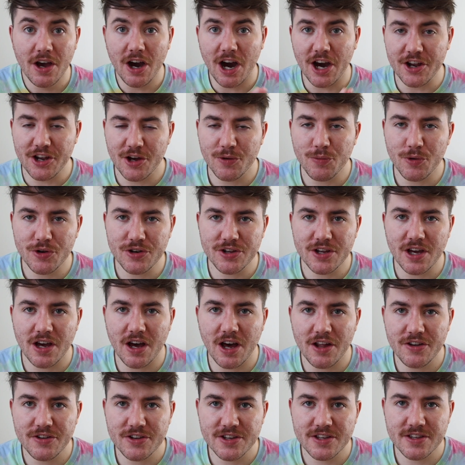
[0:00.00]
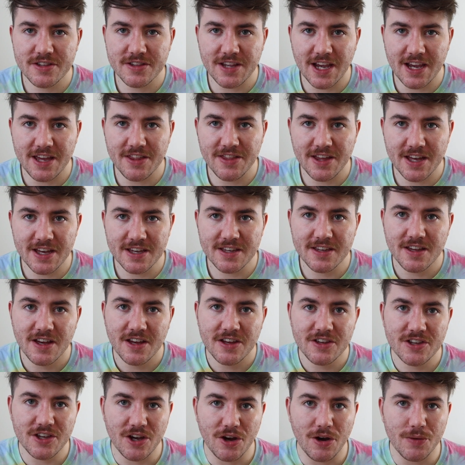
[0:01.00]
I don't want to understate this,
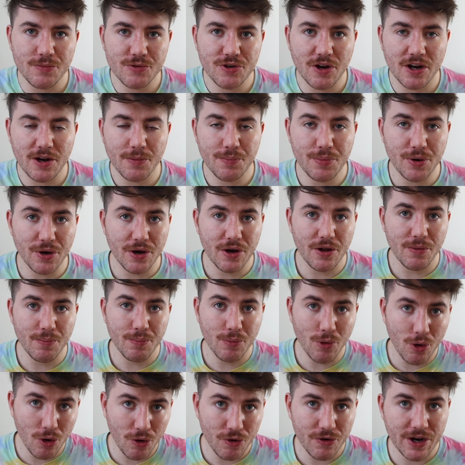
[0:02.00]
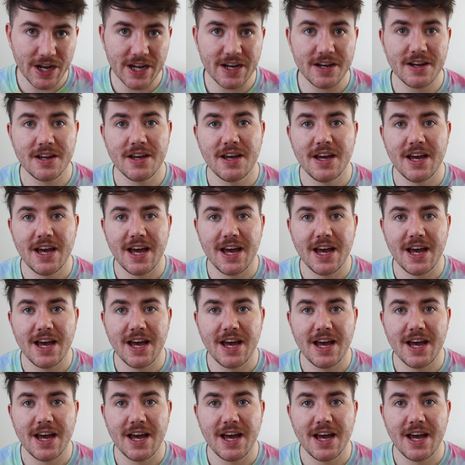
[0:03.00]
so I'm trying to put more in,